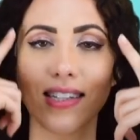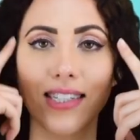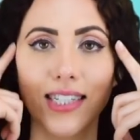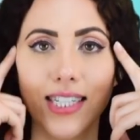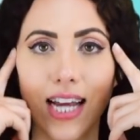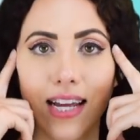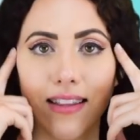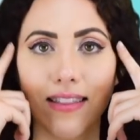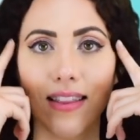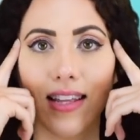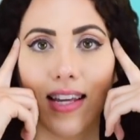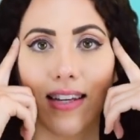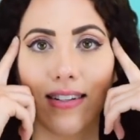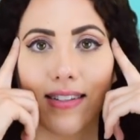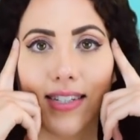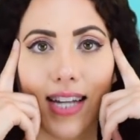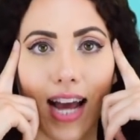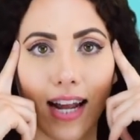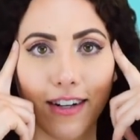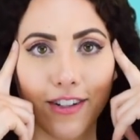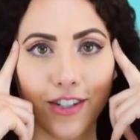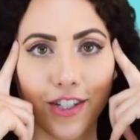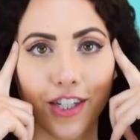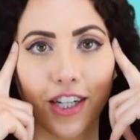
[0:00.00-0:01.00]
set the
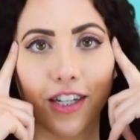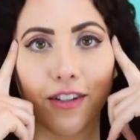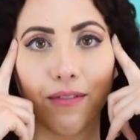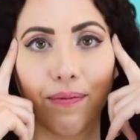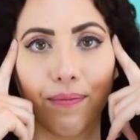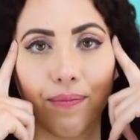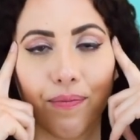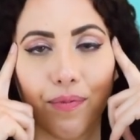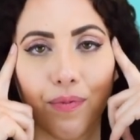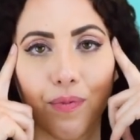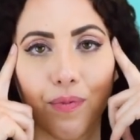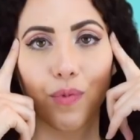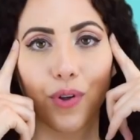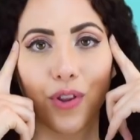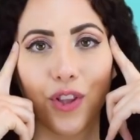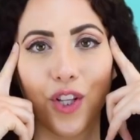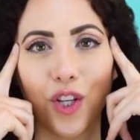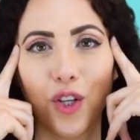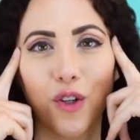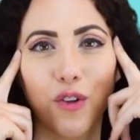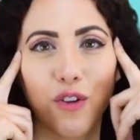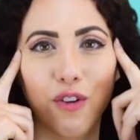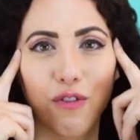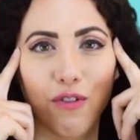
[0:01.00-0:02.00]
intention with
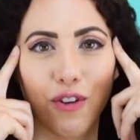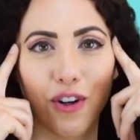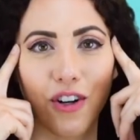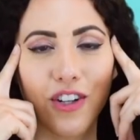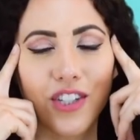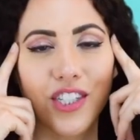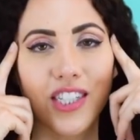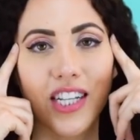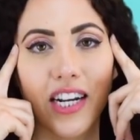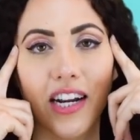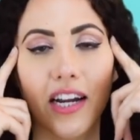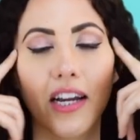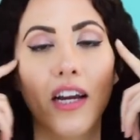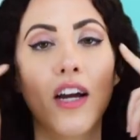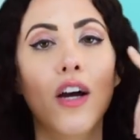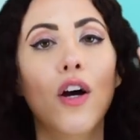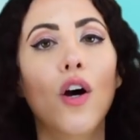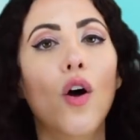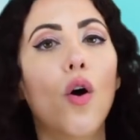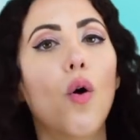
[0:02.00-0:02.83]
the universe that I